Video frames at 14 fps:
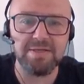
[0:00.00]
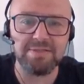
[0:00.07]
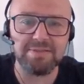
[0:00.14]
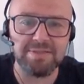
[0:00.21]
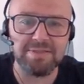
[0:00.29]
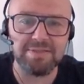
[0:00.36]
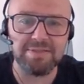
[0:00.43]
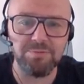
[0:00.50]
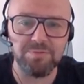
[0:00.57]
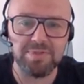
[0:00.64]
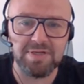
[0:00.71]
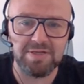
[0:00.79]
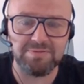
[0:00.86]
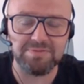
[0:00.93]
then you will
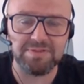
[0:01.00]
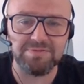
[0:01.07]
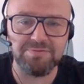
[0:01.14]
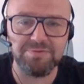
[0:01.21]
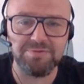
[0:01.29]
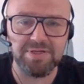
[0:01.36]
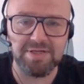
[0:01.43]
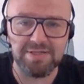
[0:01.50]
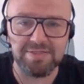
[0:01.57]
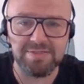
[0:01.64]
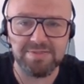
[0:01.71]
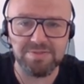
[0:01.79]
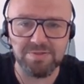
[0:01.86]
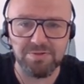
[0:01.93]
have the three
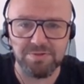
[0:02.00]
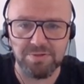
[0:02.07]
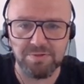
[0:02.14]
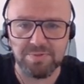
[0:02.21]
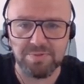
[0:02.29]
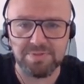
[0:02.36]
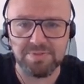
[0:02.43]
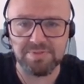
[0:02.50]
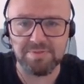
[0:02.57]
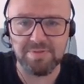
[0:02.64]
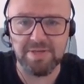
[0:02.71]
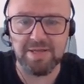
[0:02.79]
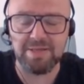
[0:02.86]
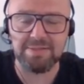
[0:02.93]
highest scoring ones.
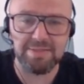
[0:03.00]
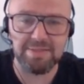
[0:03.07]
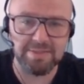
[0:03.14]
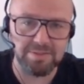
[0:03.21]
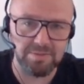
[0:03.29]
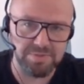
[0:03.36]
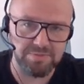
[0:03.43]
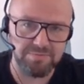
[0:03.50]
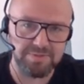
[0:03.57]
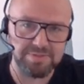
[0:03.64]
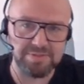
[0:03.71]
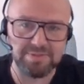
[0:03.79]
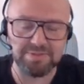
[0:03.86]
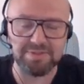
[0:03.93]
And then comes the
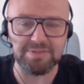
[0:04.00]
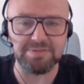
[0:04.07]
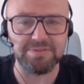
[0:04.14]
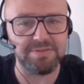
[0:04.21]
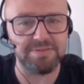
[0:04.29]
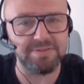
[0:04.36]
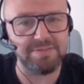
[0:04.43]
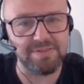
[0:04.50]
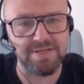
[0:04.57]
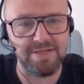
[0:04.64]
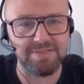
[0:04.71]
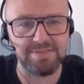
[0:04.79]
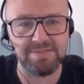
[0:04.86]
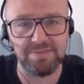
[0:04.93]
facilitator.
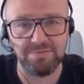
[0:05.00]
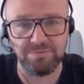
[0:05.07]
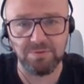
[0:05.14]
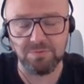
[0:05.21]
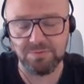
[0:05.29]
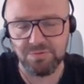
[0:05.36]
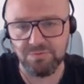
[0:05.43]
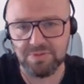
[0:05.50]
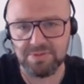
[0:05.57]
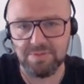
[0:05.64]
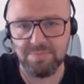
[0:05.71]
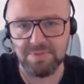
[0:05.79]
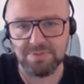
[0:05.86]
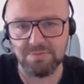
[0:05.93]
Discuss if those are really
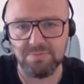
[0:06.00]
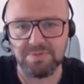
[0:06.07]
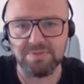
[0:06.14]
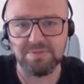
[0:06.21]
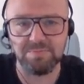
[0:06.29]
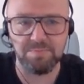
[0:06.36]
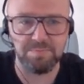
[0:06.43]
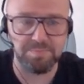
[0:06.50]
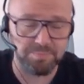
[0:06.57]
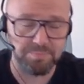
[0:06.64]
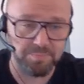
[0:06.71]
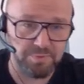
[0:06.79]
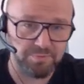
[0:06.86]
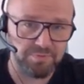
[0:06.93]
the best ones.
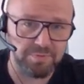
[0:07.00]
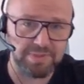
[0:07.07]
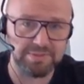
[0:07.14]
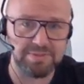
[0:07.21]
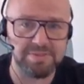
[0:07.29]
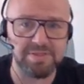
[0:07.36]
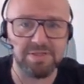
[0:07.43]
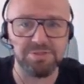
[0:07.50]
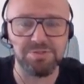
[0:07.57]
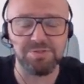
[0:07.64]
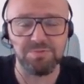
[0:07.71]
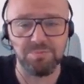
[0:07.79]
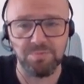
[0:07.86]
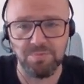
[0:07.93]
Provoke a
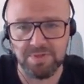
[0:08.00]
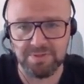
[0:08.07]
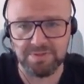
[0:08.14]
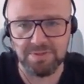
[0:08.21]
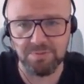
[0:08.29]
discussion where